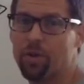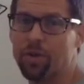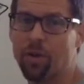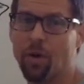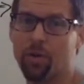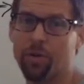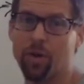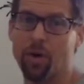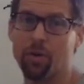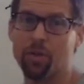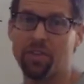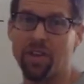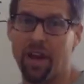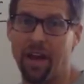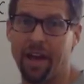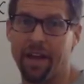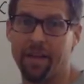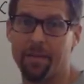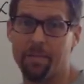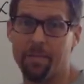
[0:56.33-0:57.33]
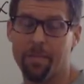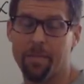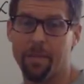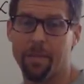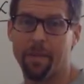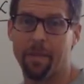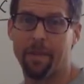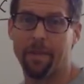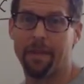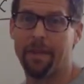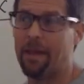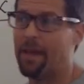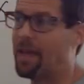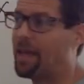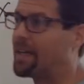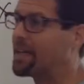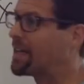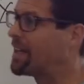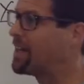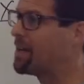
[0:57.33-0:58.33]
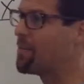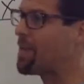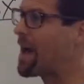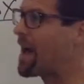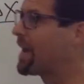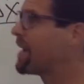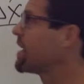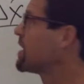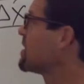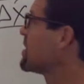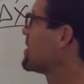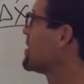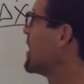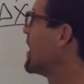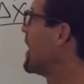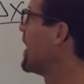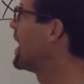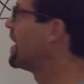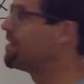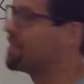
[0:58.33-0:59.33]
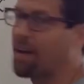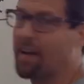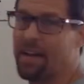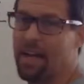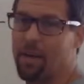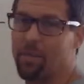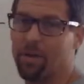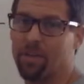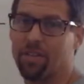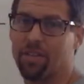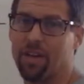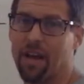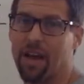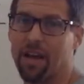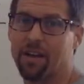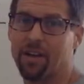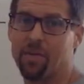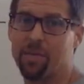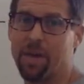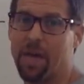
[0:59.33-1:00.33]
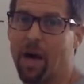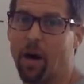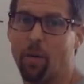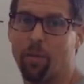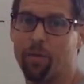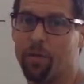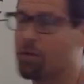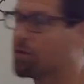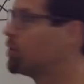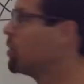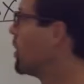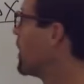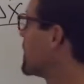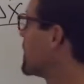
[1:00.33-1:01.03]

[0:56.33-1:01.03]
we don't know time, kinematics and dynamics are not going to be helpful to